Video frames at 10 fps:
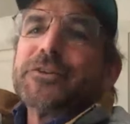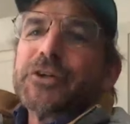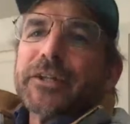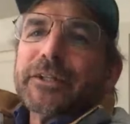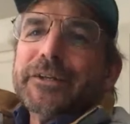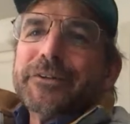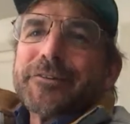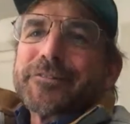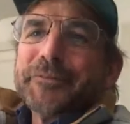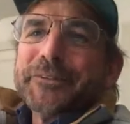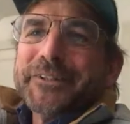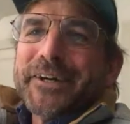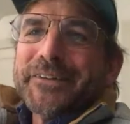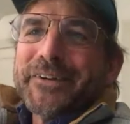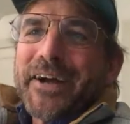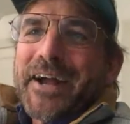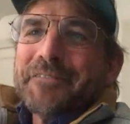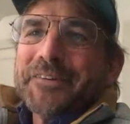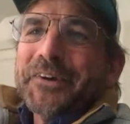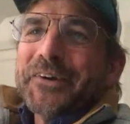John Lynn or somebody down there, I
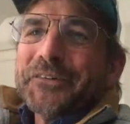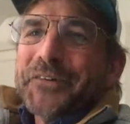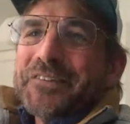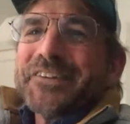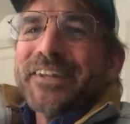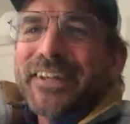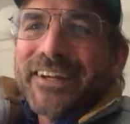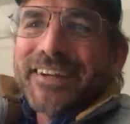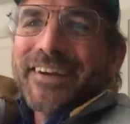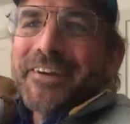haven't heard recently.